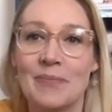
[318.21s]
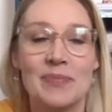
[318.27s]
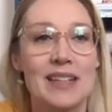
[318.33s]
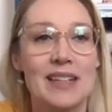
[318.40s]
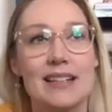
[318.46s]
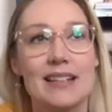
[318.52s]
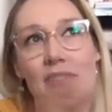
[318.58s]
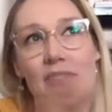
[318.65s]

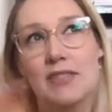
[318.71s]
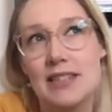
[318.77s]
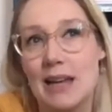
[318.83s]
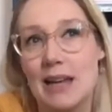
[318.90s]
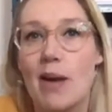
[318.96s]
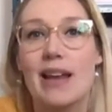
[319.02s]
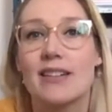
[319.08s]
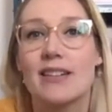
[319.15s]
That graphic design
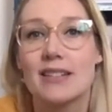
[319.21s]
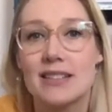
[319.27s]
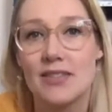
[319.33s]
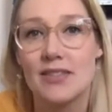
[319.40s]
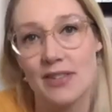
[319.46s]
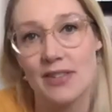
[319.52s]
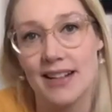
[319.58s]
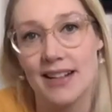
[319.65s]
might look
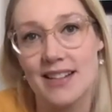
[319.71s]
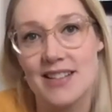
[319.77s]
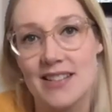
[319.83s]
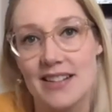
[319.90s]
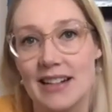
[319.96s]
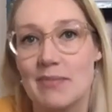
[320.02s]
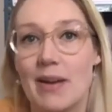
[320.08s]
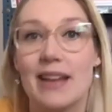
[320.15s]
different next
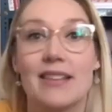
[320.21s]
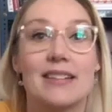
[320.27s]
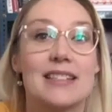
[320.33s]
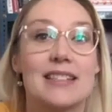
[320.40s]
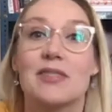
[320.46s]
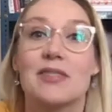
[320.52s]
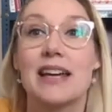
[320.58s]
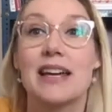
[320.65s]
year. It might look
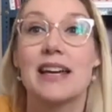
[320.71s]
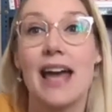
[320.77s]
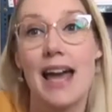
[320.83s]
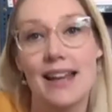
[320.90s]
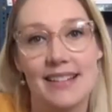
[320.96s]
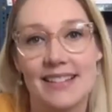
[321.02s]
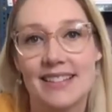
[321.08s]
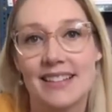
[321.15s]
different
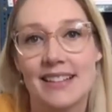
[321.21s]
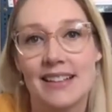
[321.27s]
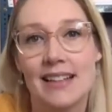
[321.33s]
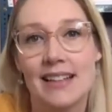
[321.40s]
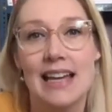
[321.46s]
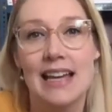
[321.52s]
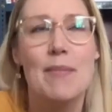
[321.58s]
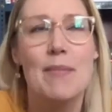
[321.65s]
again
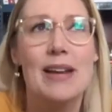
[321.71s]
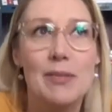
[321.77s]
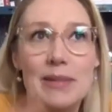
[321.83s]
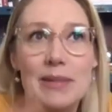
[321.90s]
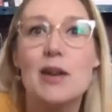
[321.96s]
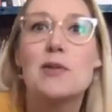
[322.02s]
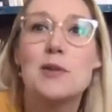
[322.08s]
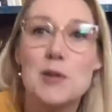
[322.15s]
it may not
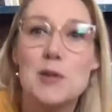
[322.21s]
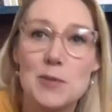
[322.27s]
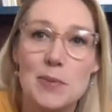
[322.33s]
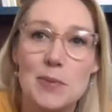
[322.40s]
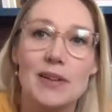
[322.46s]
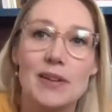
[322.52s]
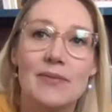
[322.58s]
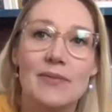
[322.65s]
be
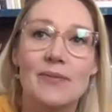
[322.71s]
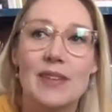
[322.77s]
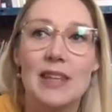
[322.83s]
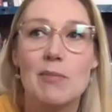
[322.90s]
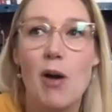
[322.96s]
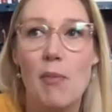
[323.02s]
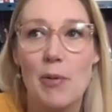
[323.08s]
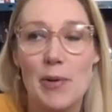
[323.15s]
noticeable in
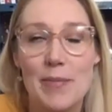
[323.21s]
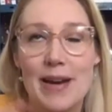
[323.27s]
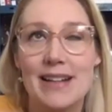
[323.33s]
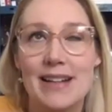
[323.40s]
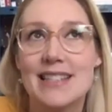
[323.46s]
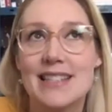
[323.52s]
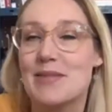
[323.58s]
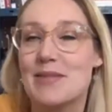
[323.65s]
the moment. We may
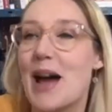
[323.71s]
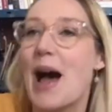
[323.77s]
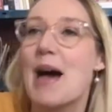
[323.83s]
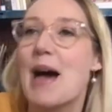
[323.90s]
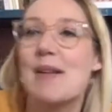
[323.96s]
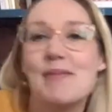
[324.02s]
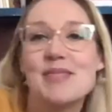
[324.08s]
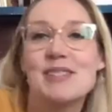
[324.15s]
need some
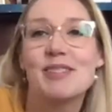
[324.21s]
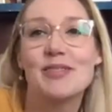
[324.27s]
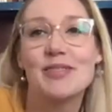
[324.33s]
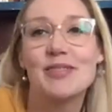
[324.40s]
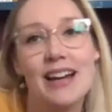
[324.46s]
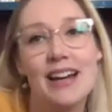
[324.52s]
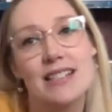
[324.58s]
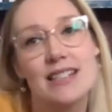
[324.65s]
time to
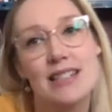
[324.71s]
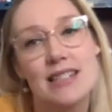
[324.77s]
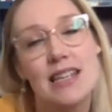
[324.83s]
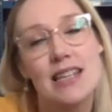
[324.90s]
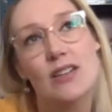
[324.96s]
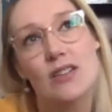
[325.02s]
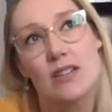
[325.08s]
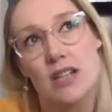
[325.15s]
reflect and
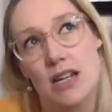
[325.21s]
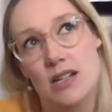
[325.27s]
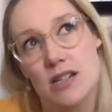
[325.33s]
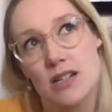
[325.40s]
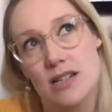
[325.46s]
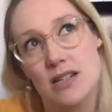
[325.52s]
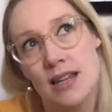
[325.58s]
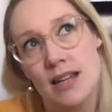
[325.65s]
see those
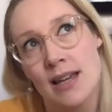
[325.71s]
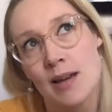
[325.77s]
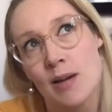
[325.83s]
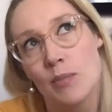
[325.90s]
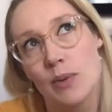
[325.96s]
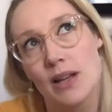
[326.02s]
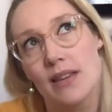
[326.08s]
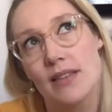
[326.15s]
changes,
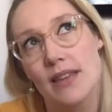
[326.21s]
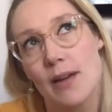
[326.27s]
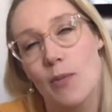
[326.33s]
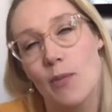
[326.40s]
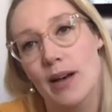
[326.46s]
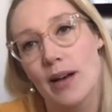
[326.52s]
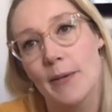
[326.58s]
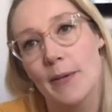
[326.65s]
but they
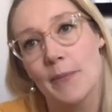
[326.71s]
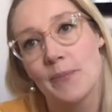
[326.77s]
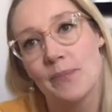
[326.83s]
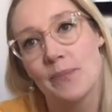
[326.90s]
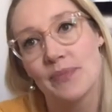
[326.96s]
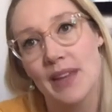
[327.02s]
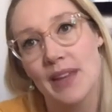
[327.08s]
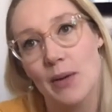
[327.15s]
will
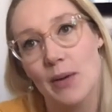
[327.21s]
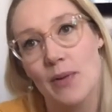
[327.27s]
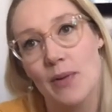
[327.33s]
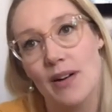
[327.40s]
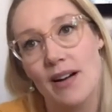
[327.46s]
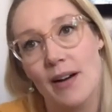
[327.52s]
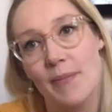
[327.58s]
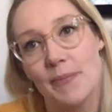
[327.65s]
they will
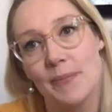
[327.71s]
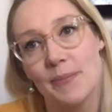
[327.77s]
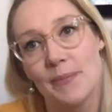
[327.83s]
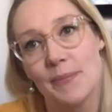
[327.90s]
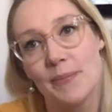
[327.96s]
come.